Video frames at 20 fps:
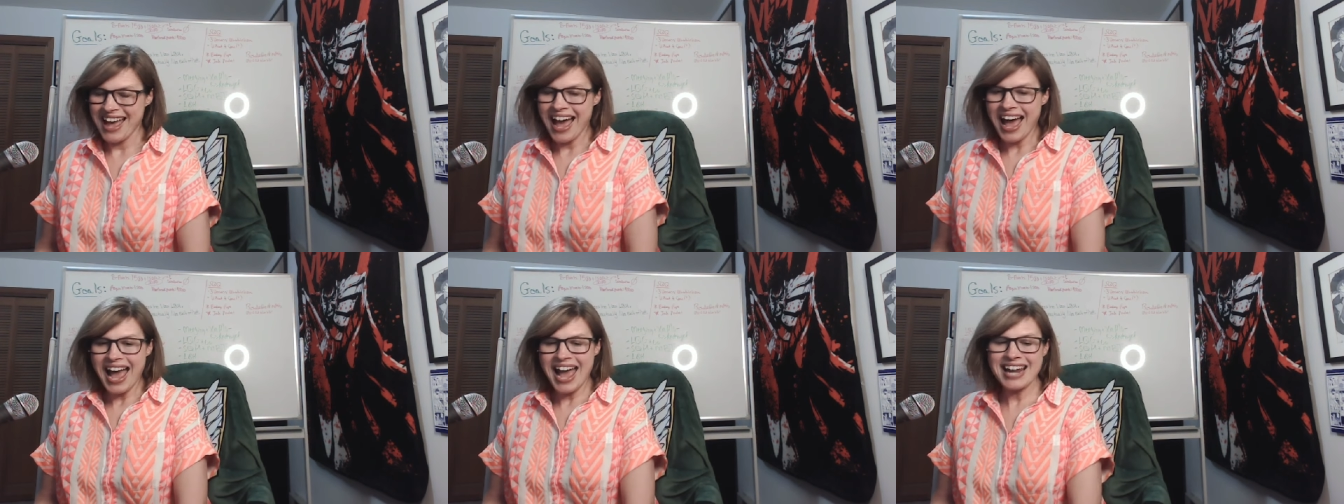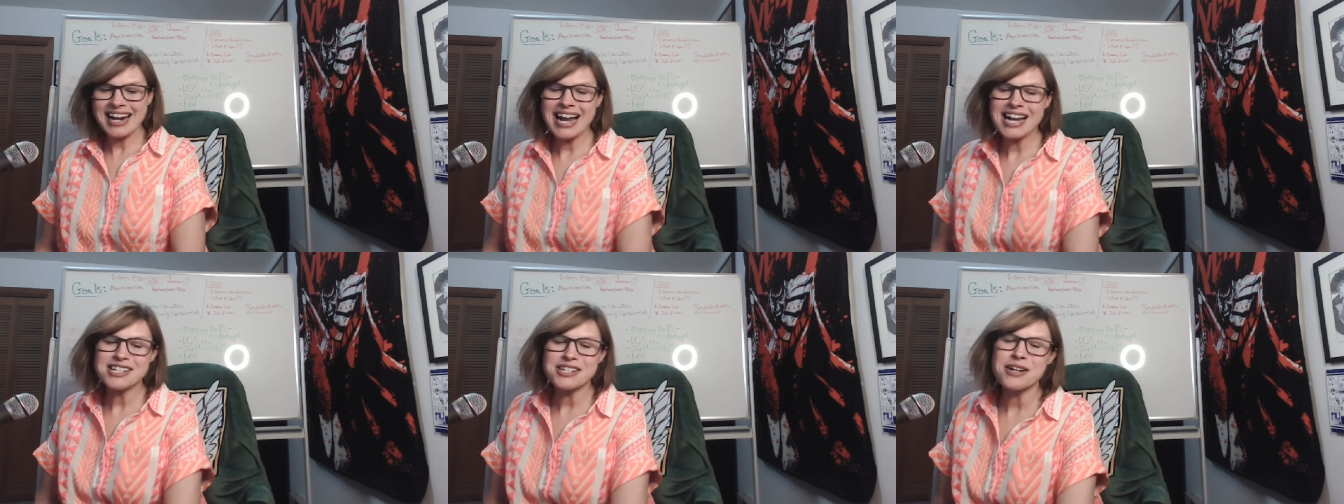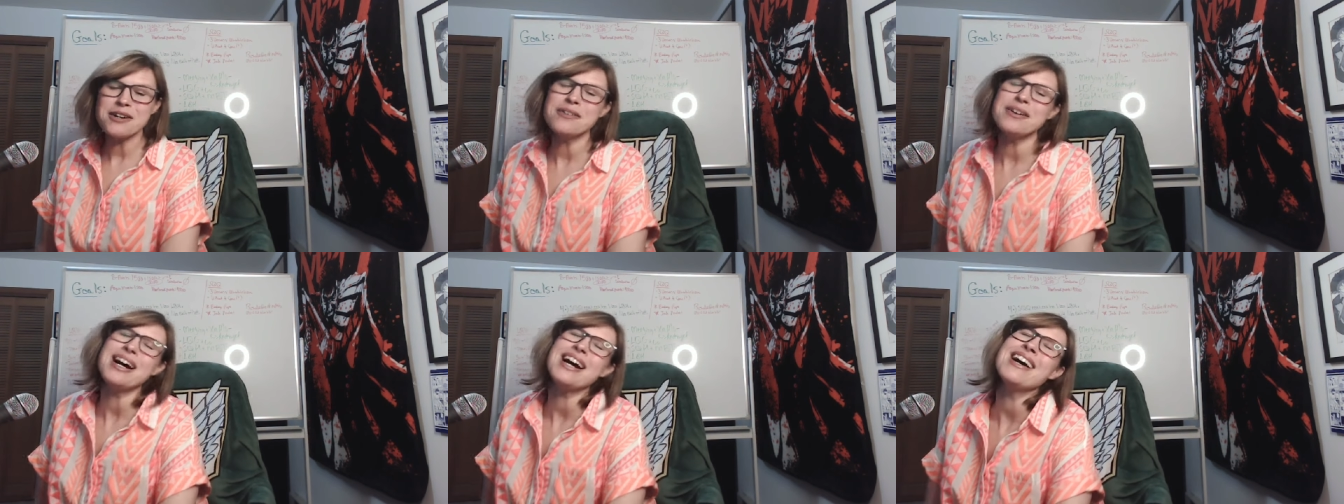i
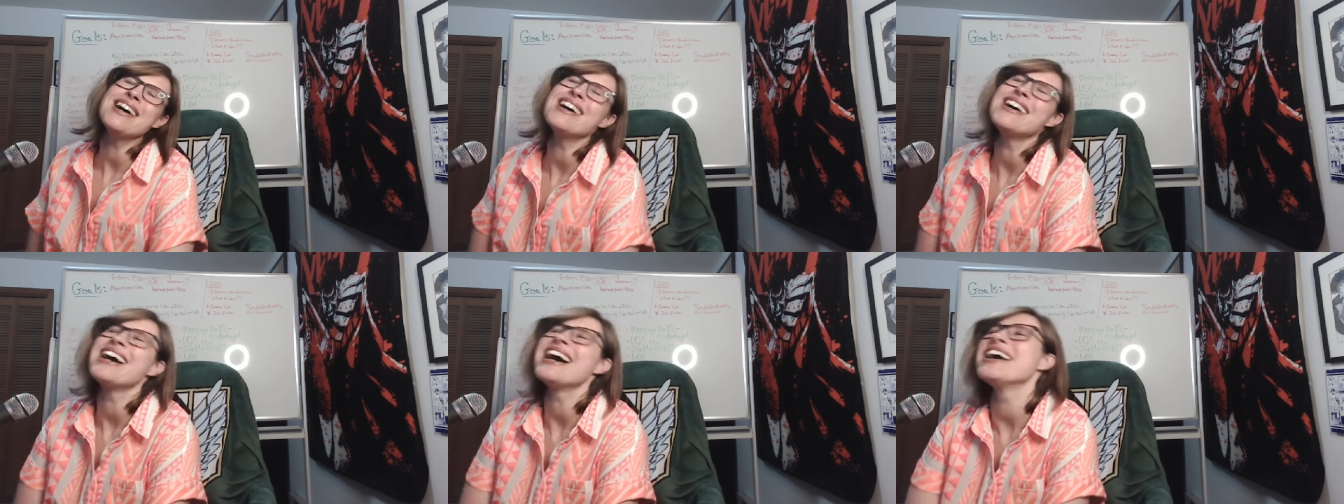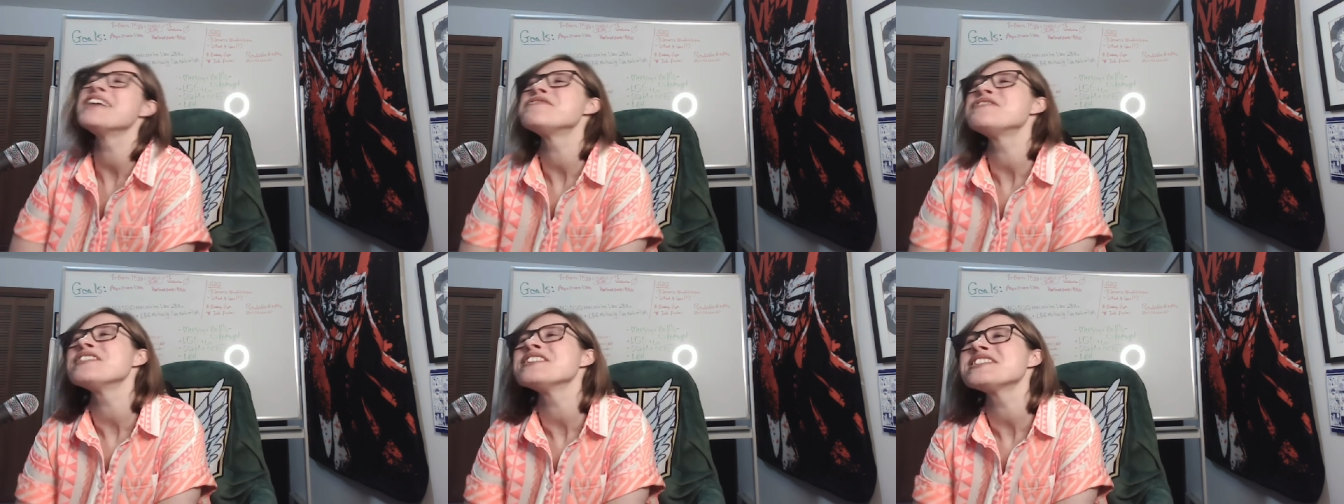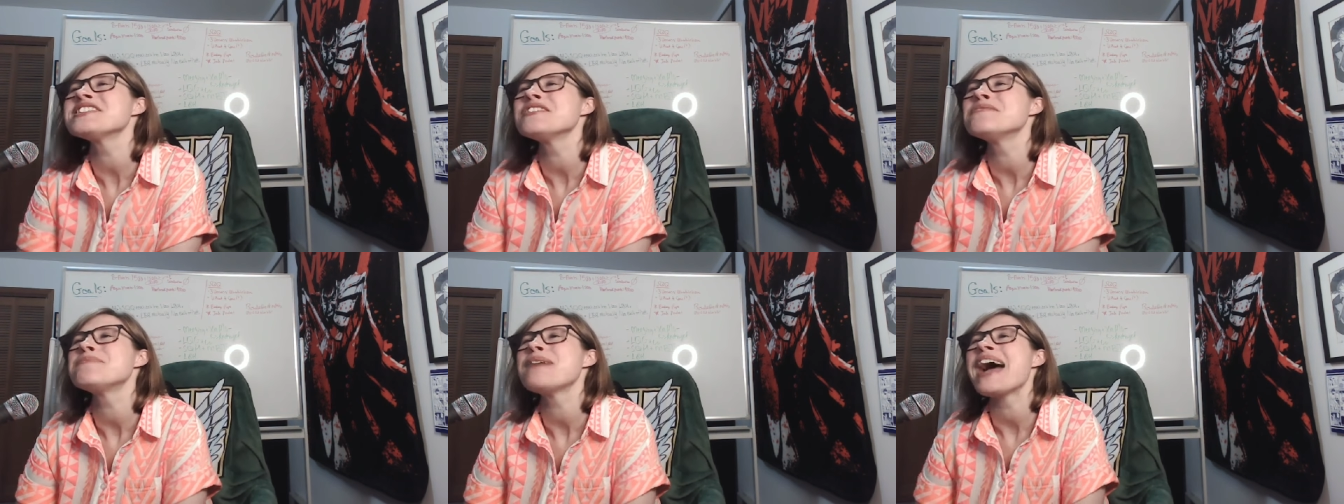don't uh, i feel
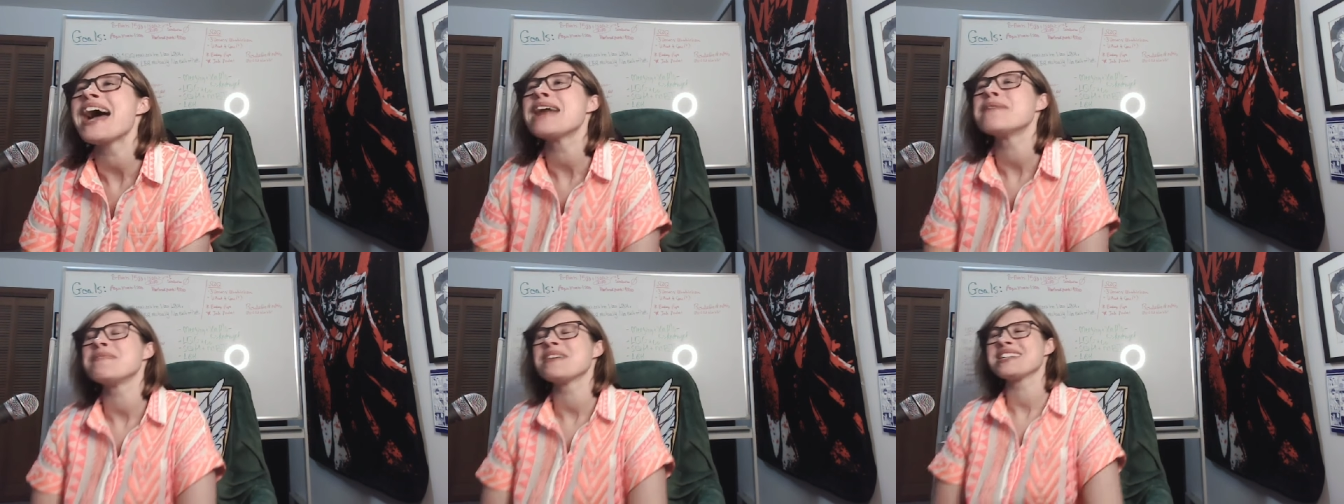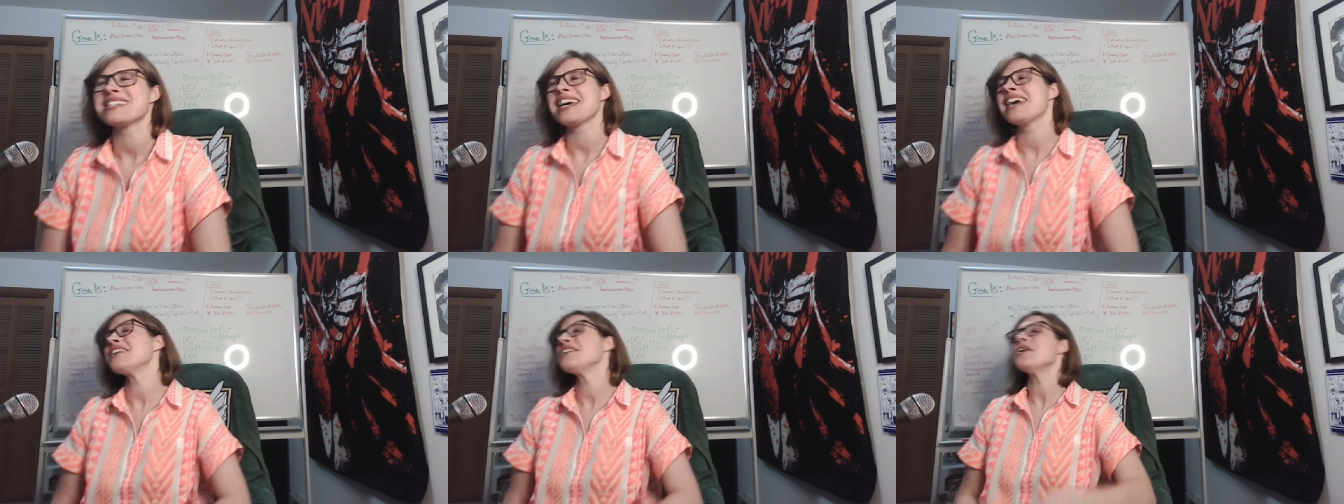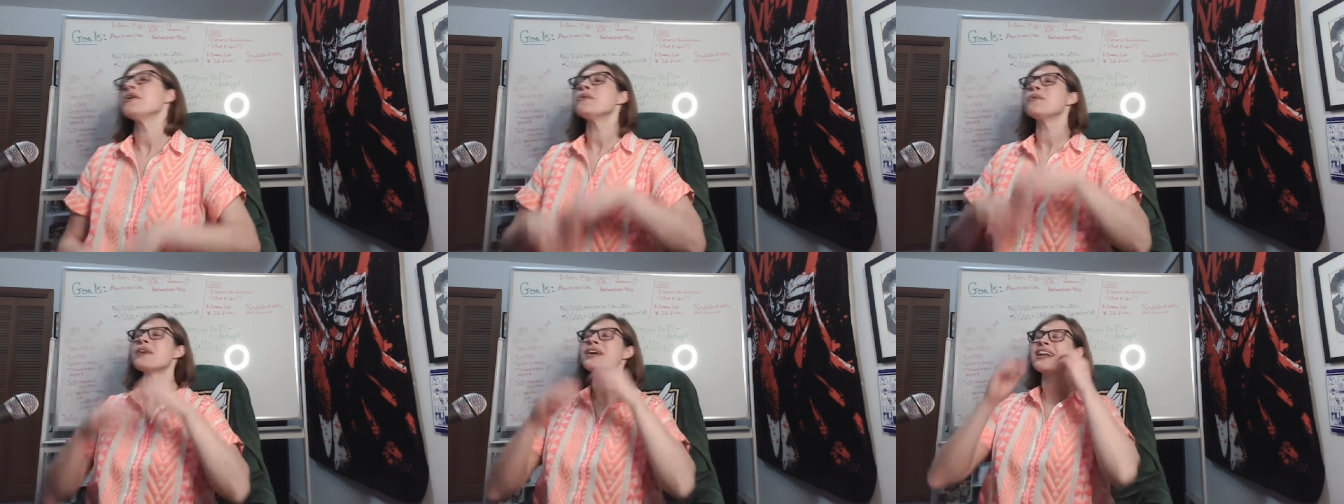so bad because i
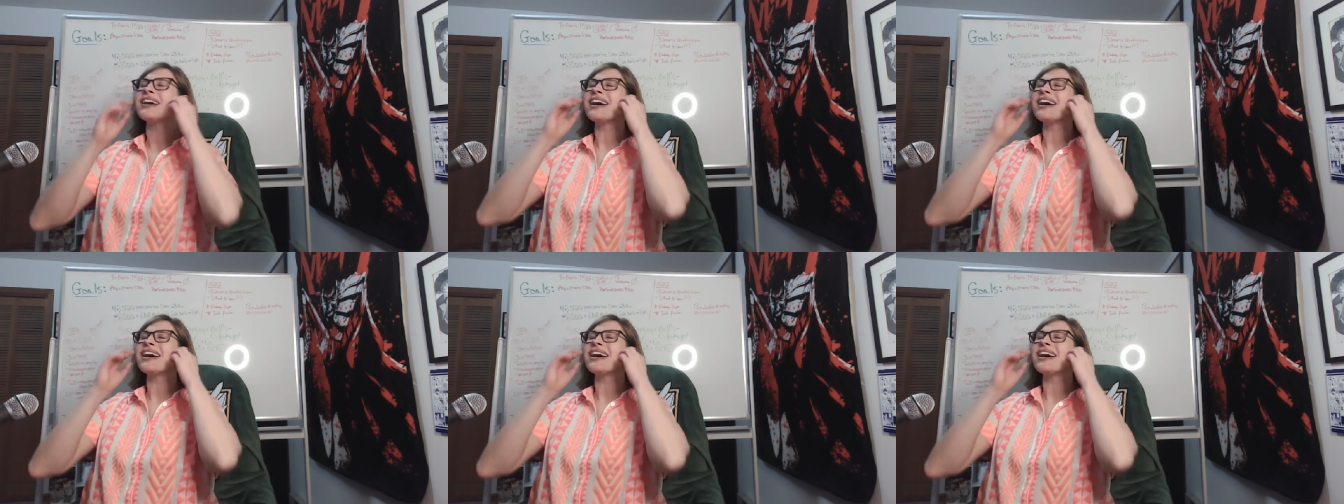don't want